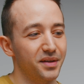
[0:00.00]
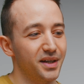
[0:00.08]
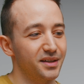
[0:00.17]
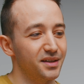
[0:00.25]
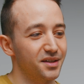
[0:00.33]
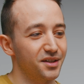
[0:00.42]

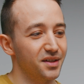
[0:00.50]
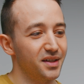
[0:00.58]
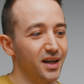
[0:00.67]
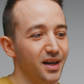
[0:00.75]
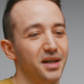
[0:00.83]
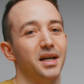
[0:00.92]
That is just
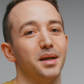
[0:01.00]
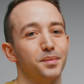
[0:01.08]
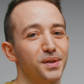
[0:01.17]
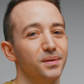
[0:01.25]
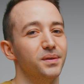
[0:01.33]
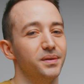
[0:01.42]

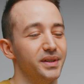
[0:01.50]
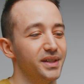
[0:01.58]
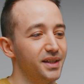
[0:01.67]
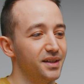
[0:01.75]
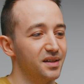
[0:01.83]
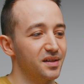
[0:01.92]

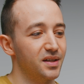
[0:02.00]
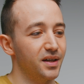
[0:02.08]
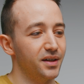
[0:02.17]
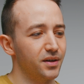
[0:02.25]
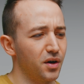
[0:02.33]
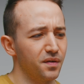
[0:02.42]
absolutely insane.